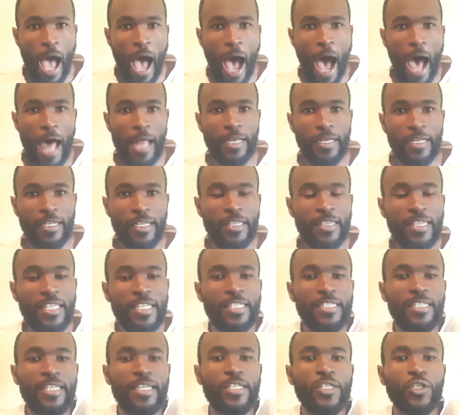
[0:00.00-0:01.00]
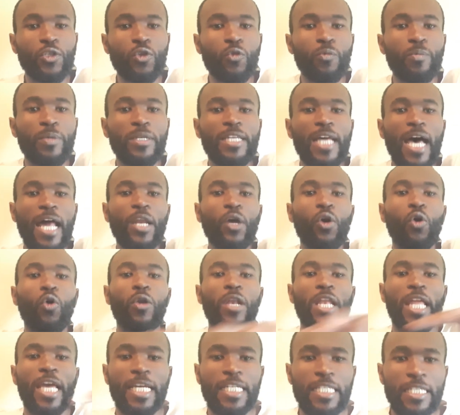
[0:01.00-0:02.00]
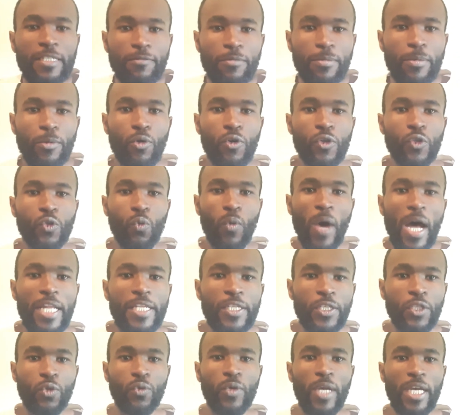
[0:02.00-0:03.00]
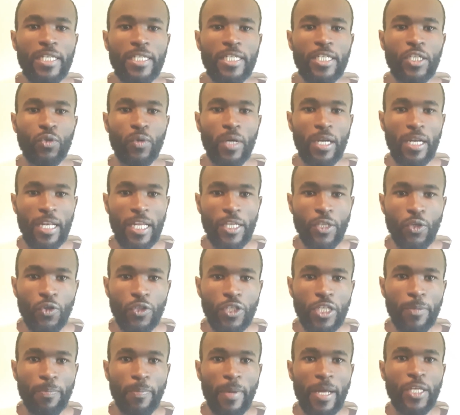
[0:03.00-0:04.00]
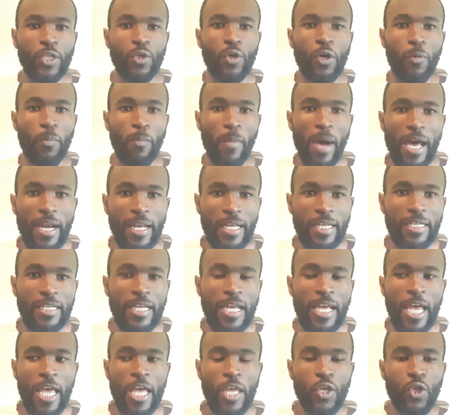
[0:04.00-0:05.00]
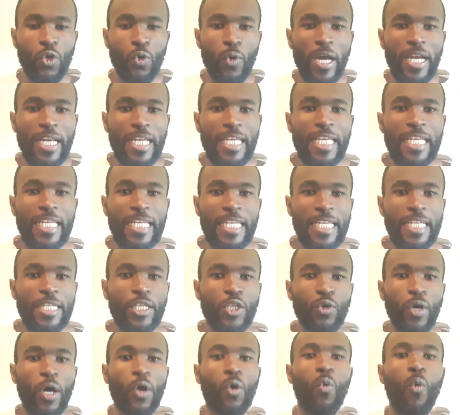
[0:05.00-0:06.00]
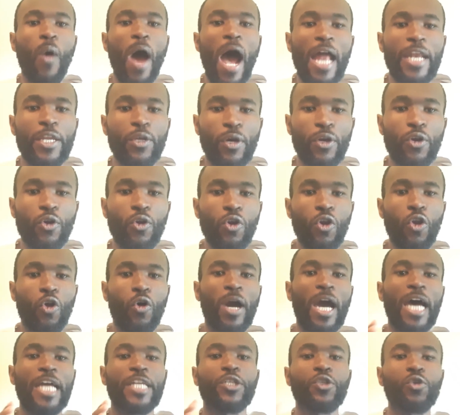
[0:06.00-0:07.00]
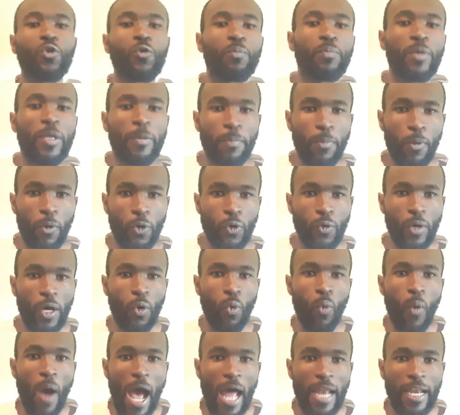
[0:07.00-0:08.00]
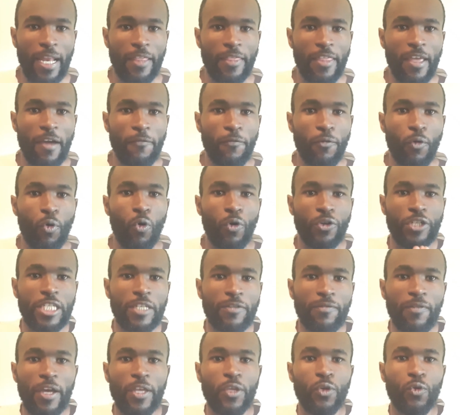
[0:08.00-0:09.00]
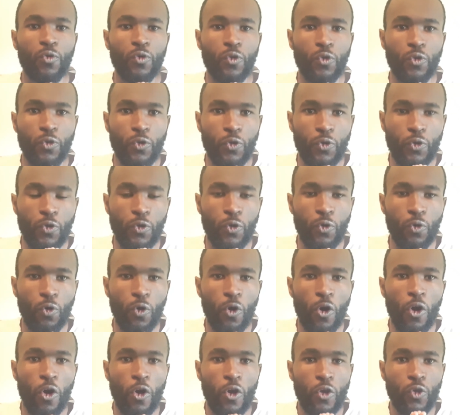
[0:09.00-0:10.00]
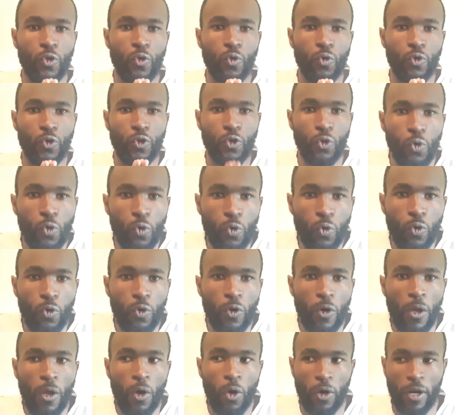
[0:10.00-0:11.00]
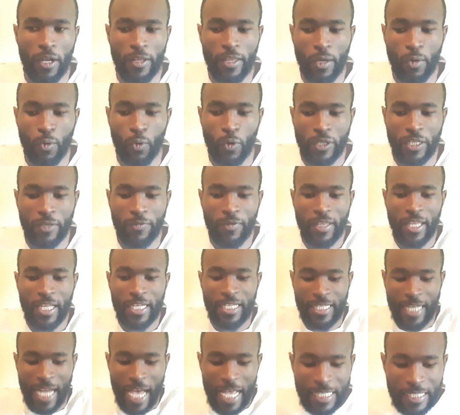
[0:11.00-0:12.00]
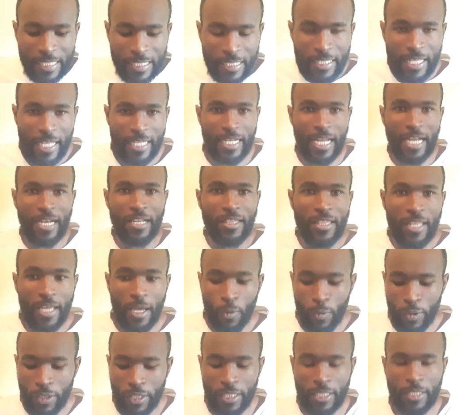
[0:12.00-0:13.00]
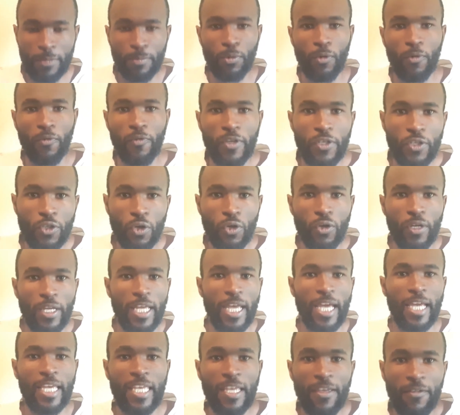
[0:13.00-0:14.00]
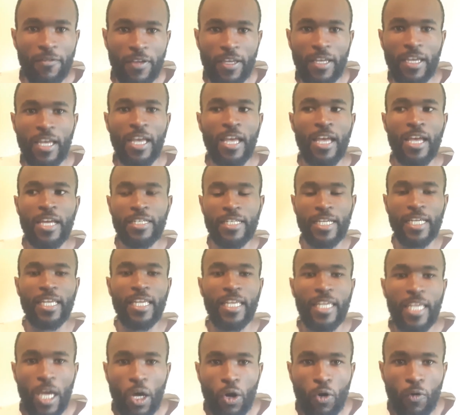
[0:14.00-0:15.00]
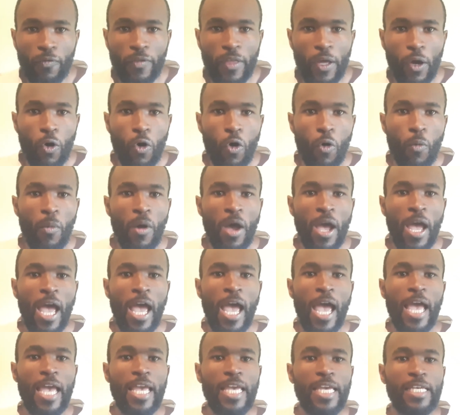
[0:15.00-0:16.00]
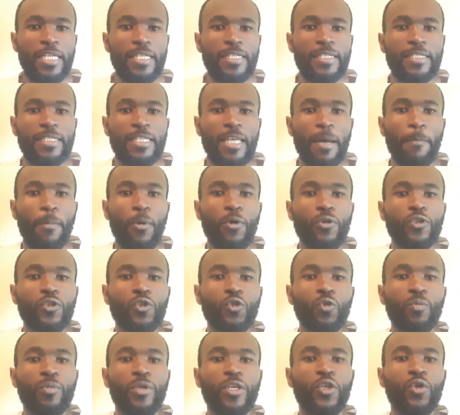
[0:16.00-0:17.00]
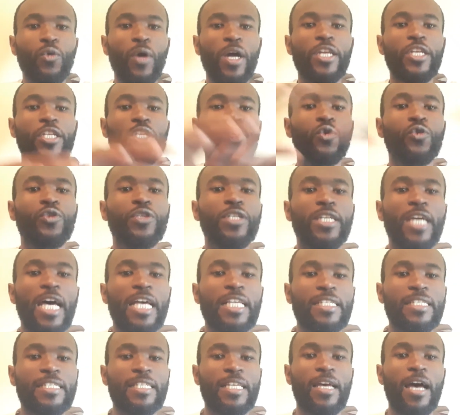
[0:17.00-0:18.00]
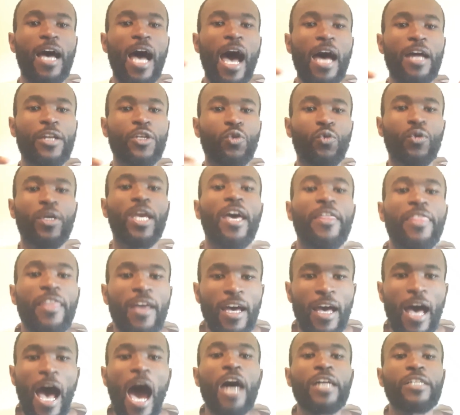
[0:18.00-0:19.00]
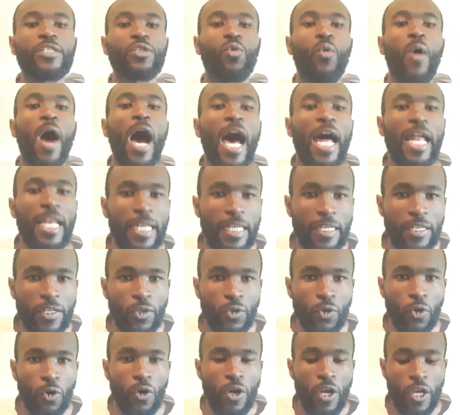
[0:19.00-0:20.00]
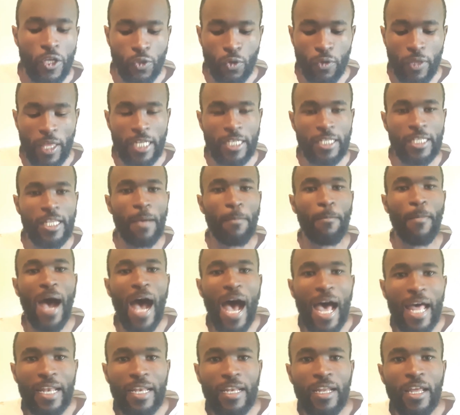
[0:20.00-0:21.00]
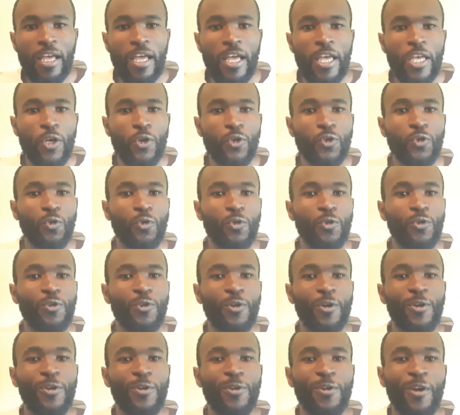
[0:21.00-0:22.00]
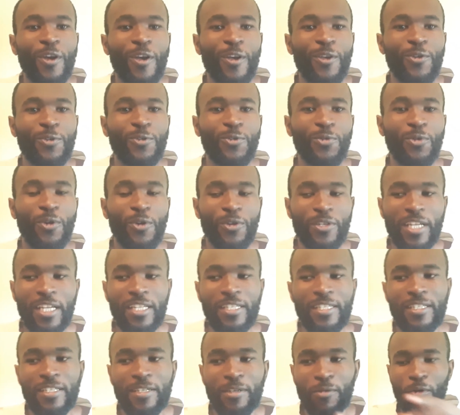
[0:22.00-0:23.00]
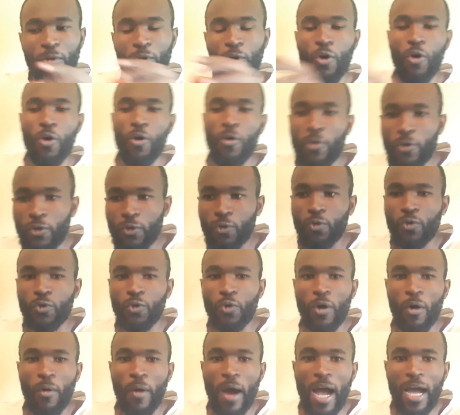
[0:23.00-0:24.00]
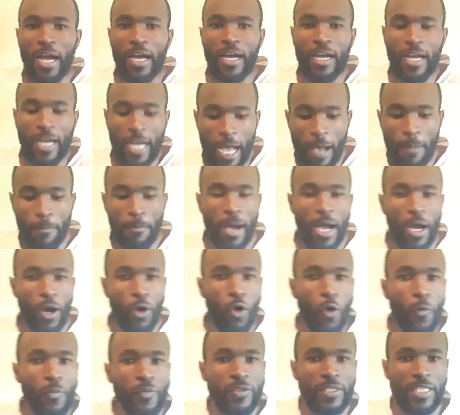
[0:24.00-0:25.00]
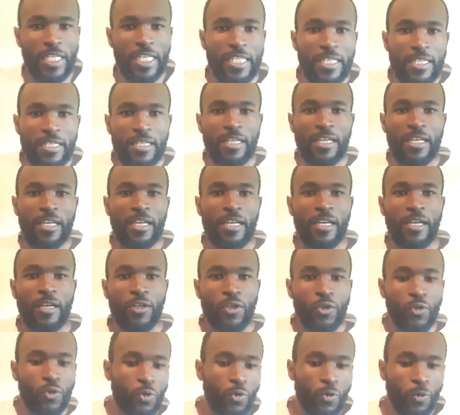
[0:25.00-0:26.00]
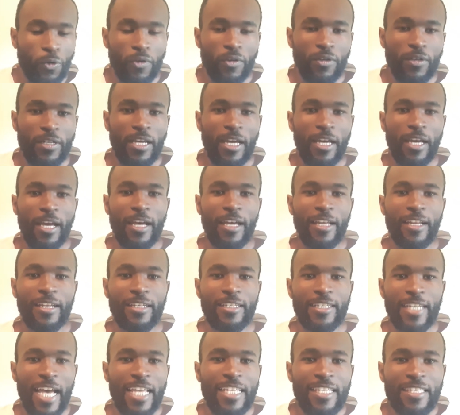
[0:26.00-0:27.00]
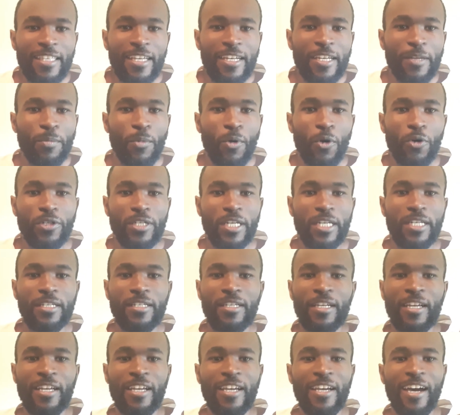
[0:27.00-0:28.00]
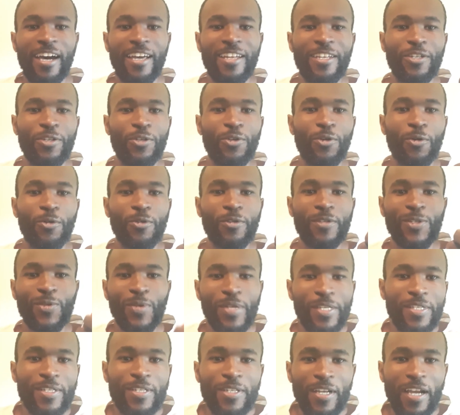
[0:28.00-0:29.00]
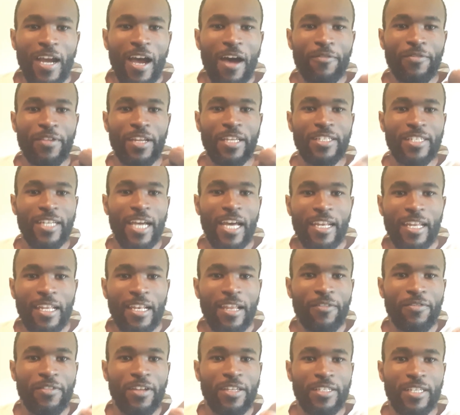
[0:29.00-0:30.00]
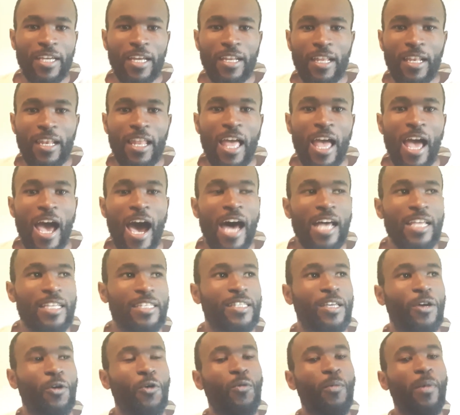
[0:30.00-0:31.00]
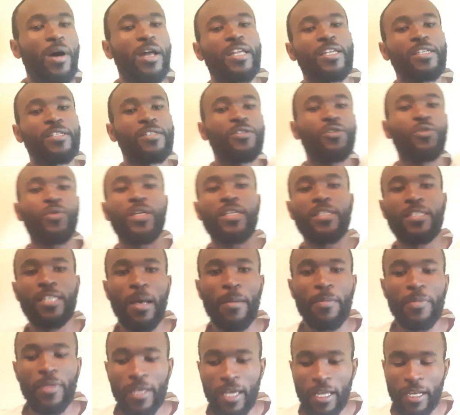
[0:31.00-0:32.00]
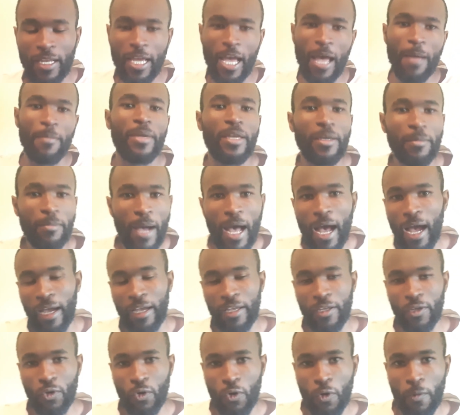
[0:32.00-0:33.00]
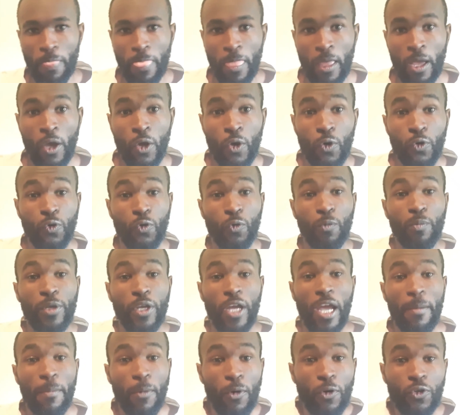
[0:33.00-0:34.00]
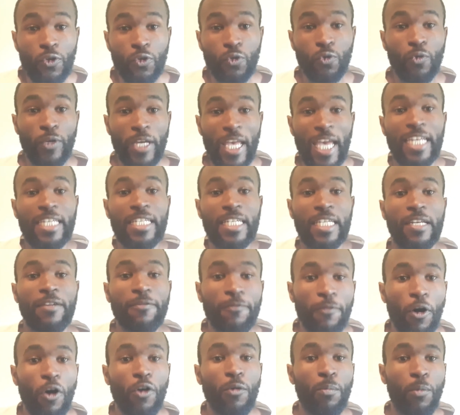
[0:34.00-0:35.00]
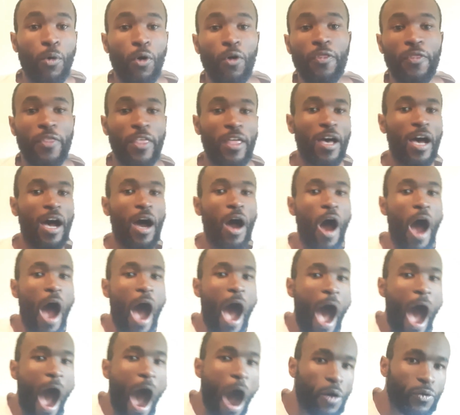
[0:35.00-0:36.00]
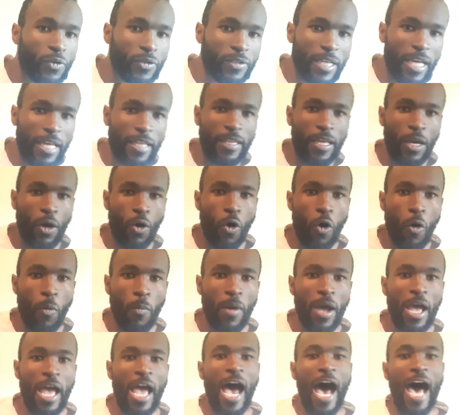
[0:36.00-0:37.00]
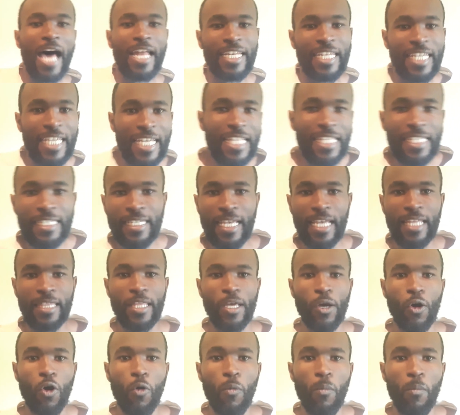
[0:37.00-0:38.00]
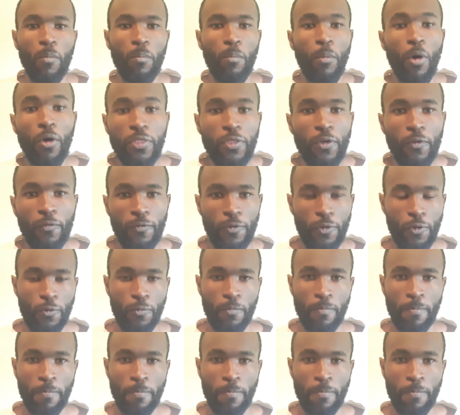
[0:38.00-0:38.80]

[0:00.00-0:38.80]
And these things should be done collectively, because once you get into a relationship and you are married, you are in it, you are one, you are no longer two people, you are one. And therefore, whatever you do, or rather whatever the tasks that are there, which is provision, caregiving, taking care of the home, is supposed to be your duty as together as one, you know, so that the man, you should not just go do your work, come back home, sit, touch the remote and switch after channel as the woman is doing something and coming back. You know, you should be able to get involved both outside the home and inside the home, both of you.